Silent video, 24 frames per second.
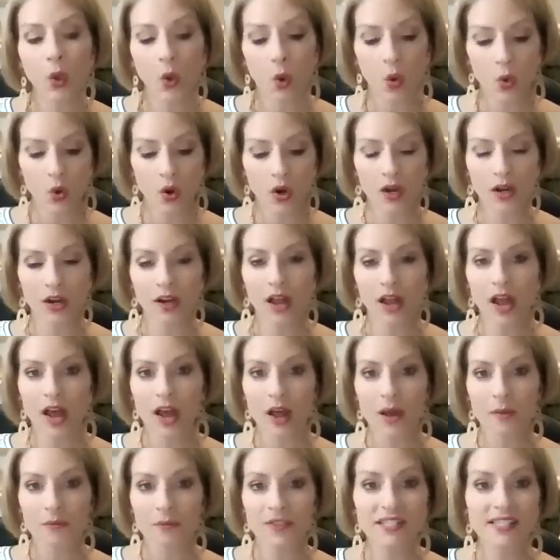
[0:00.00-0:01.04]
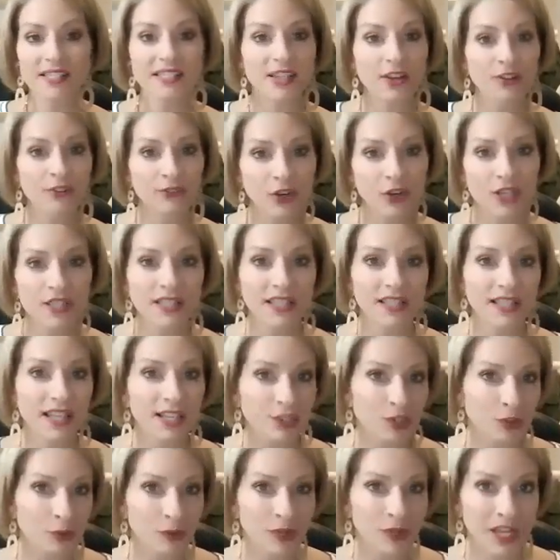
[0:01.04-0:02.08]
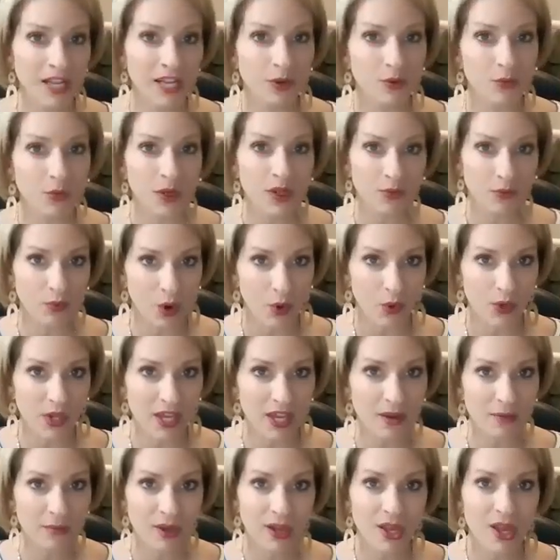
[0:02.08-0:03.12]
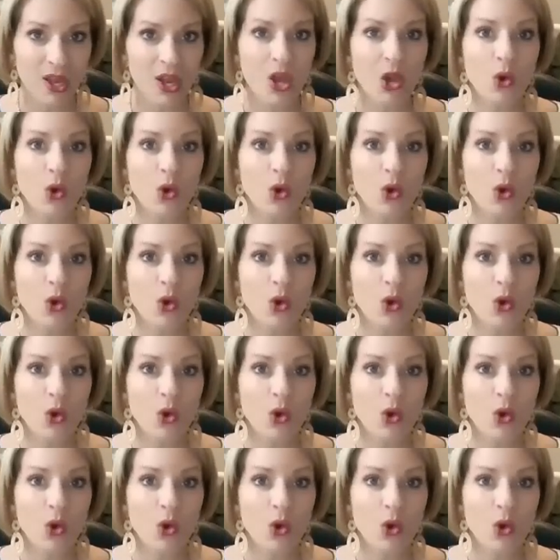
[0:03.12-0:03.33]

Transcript: Or the silver is electroplated with rhodium,